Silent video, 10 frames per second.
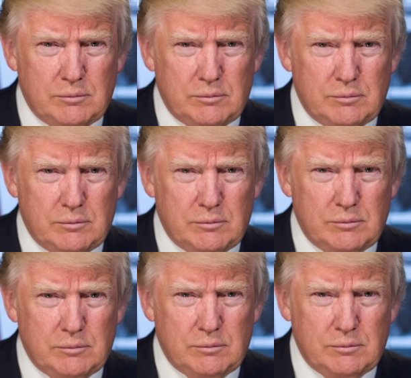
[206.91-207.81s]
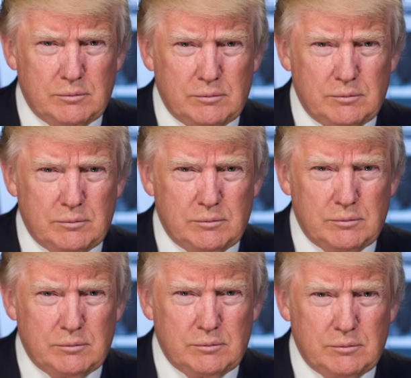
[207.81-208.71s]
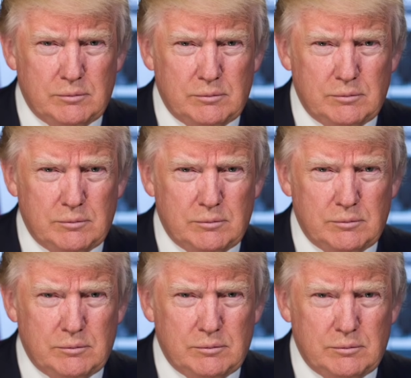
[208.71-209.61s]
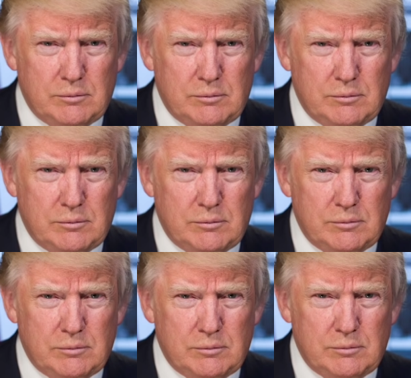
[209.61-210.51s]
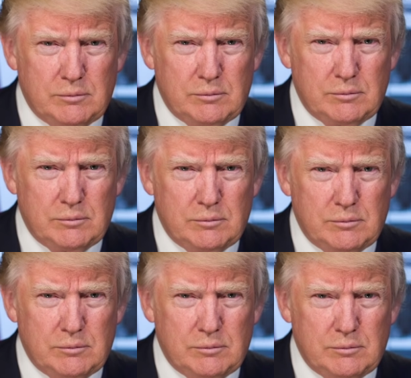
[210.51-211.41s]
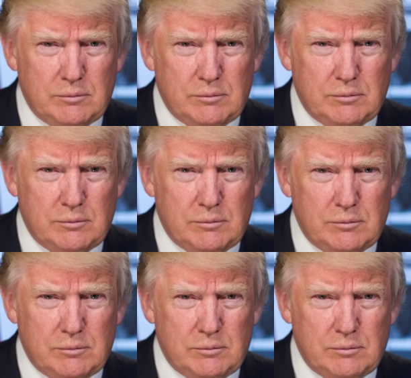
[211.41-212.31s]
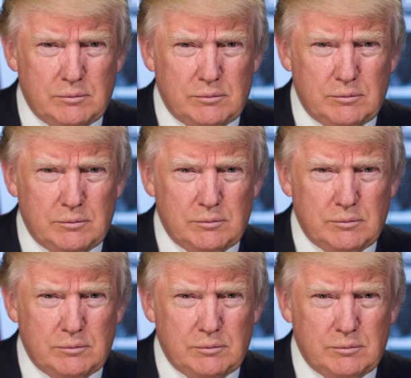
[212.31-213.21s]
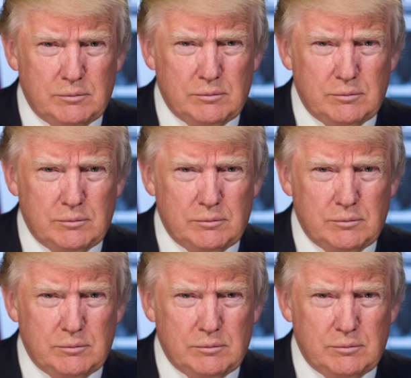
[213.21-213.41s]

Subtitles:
(silent)